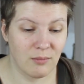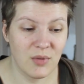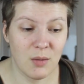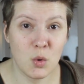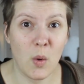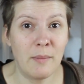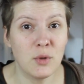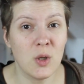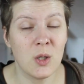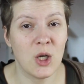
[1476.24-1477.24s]
subscribe
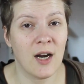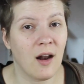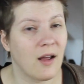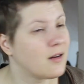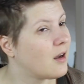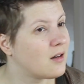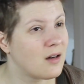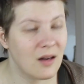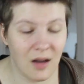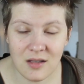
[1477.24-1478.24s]
to the channel. I've got
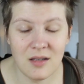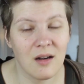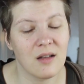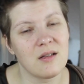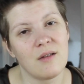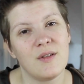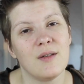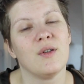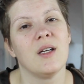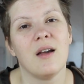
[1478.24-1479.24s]
lots and lots of
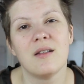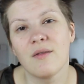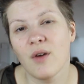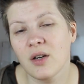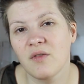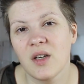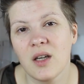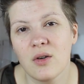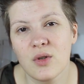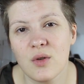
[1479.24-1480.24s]
different kinds of art
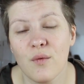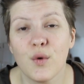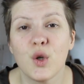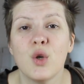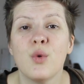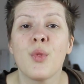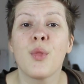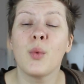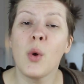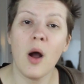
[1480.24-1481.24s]
videos for you
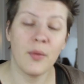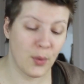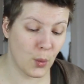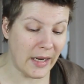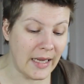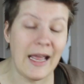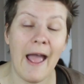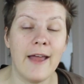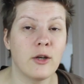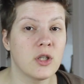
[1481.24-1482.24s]
throughout the week.
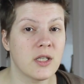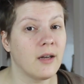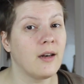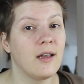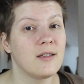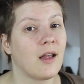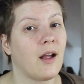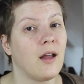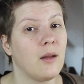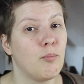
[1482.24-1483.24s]
And on Sundays, I
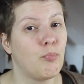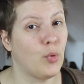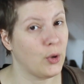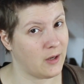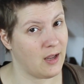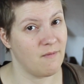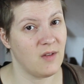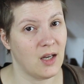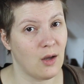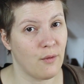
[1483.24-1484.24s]
got a board game
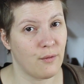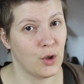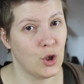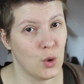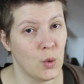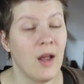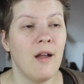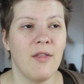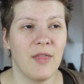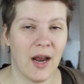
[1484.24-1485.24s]
video for you
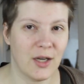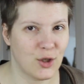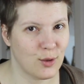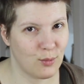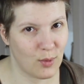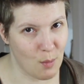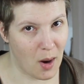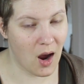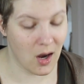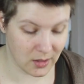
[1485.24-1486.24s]
that I shoot with
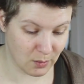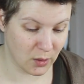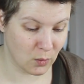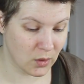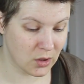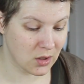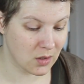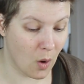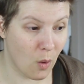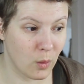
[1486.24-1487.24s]
my husband, which is
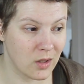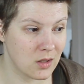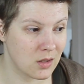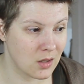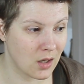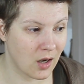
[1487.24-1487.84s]
always